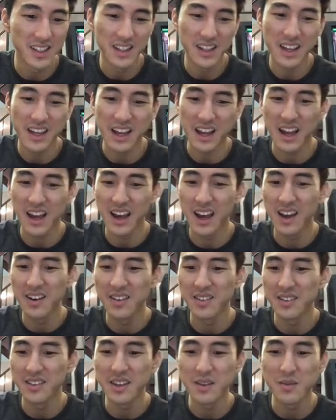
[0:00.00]
like, I
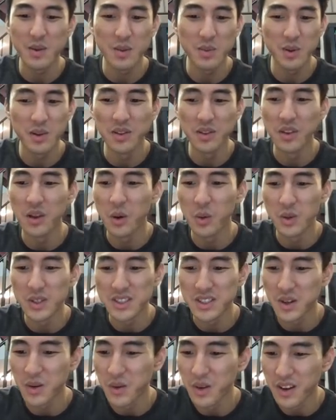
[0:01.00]
don't think people know
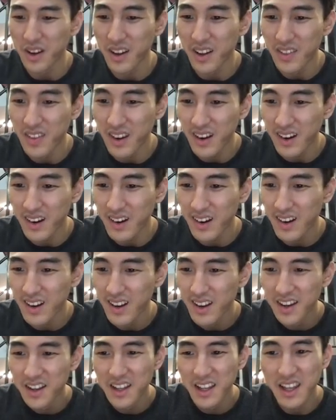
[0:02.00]
what's going on there.
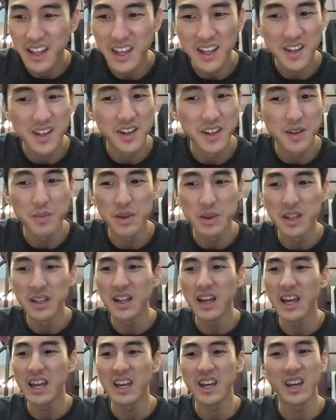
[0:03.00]
It could be
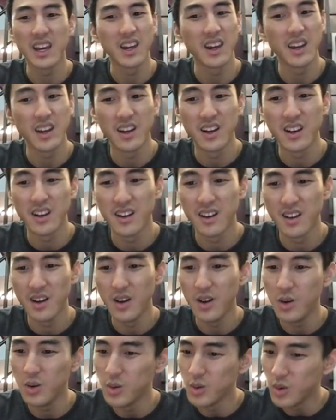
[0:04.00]
like
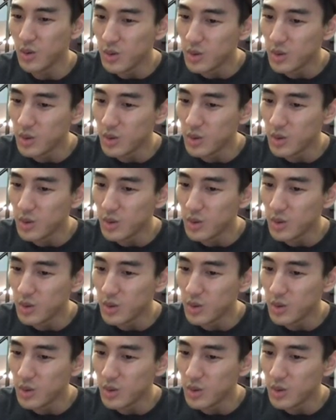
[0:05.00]
Oh,